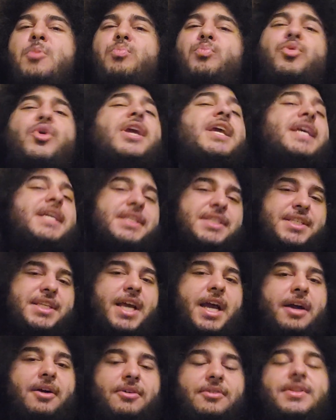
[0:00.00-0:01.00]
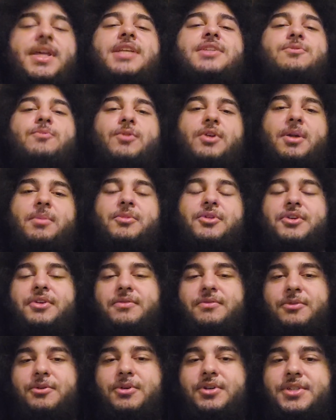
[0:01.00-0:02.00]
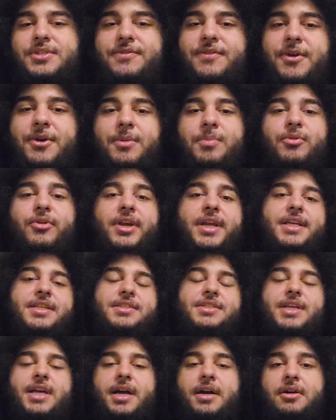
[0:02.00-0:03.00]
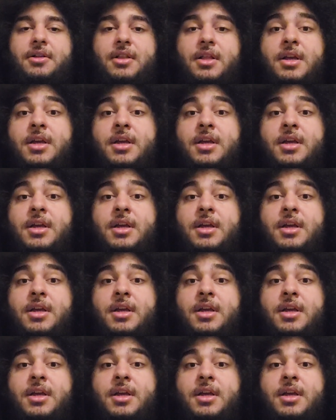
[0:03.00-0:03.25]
prehensile. That's the word I'm looking for. It's very prehensile.